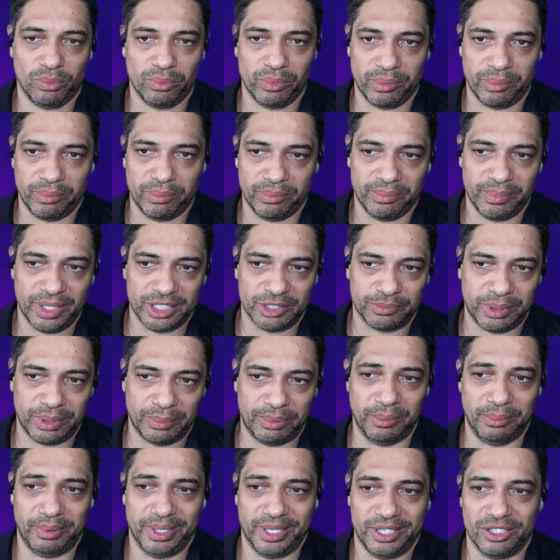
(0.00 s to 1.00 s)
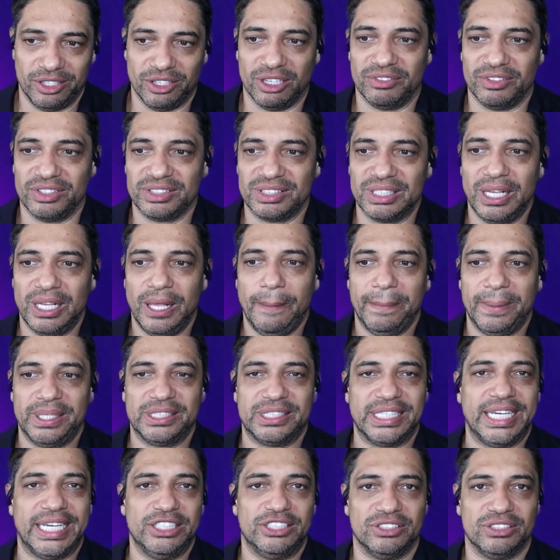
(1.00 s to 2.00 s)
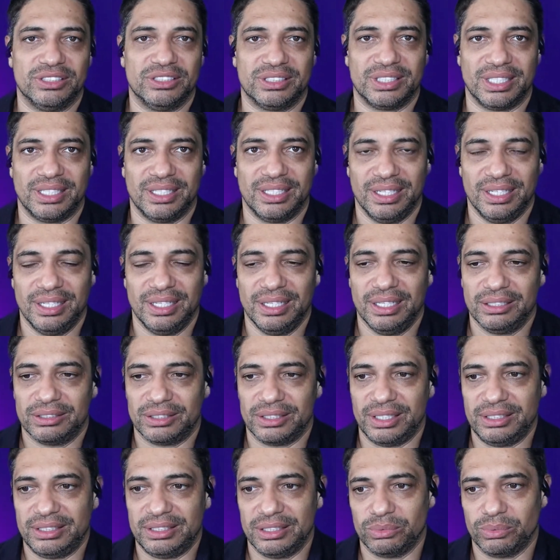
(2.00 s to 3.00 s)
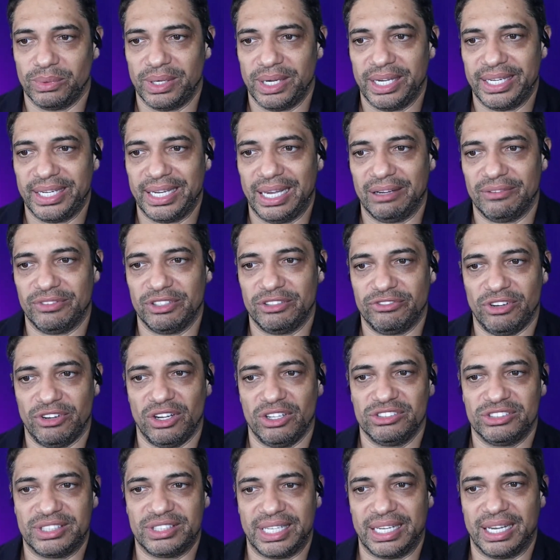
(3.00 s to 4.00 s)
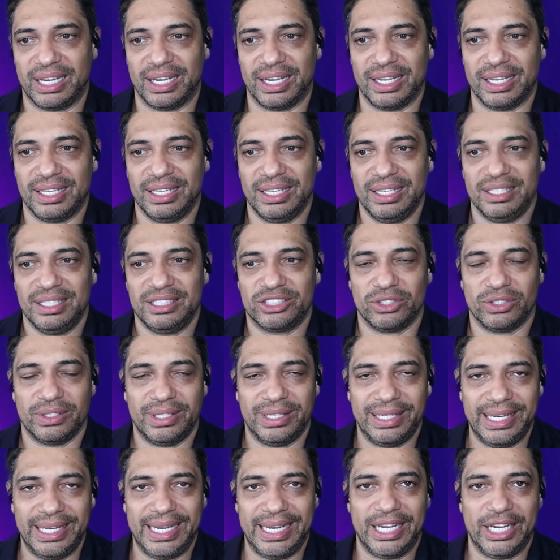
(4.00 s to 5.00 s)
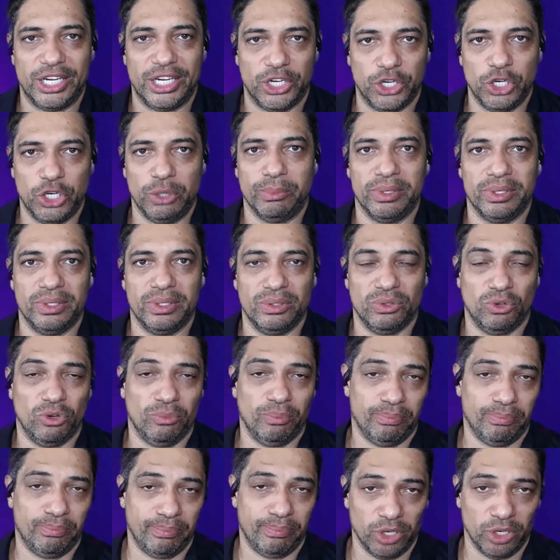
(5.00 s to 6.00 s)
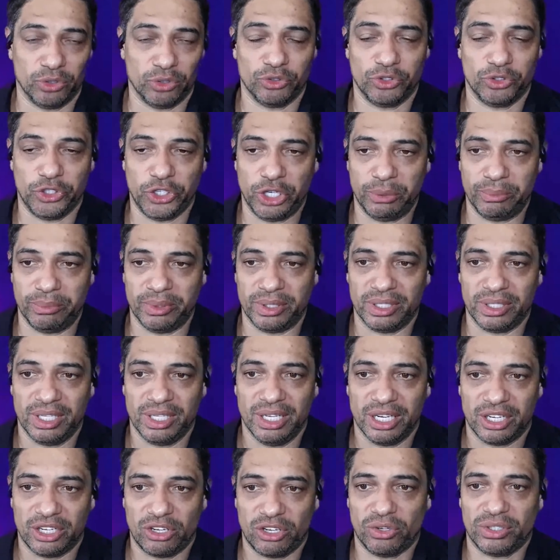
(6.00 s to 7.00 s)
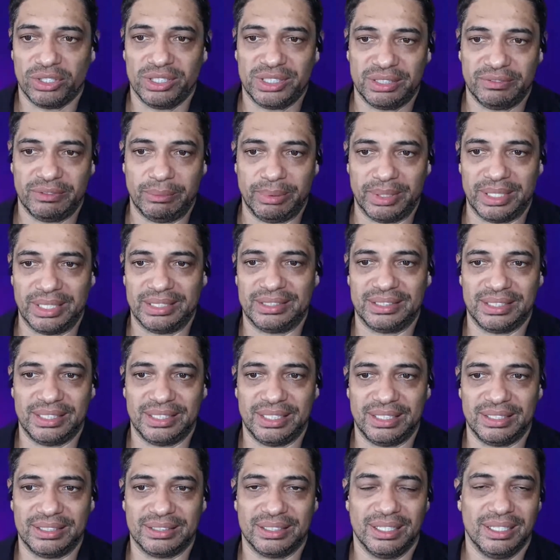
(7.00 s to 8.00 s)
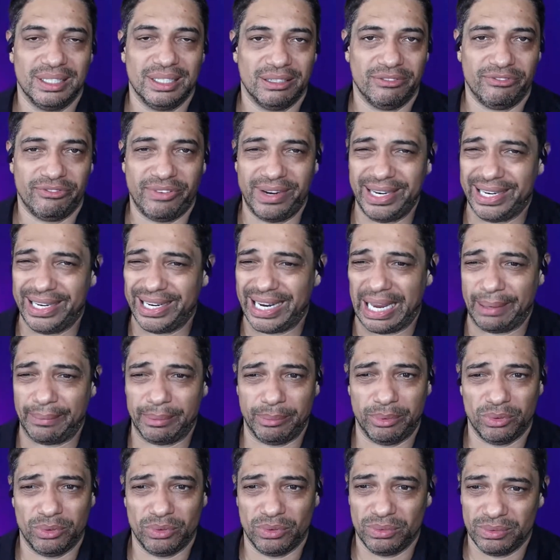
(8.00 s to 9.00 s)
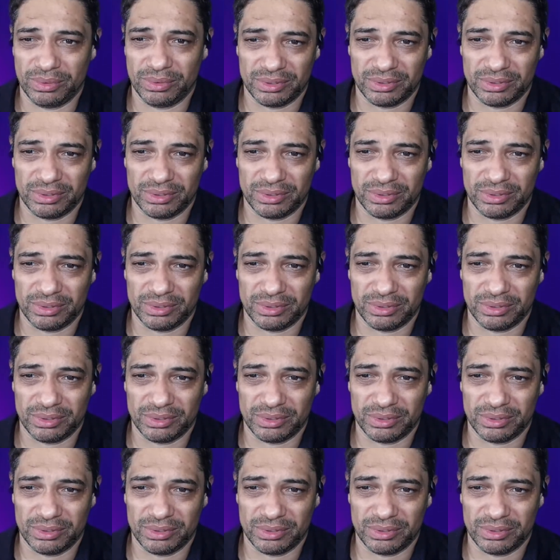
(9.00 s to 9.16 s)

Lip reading: that makes people a bit nervous, is agency. So this is where you have advanced AI, it's got near human or beyond human cognitive abilities, very capable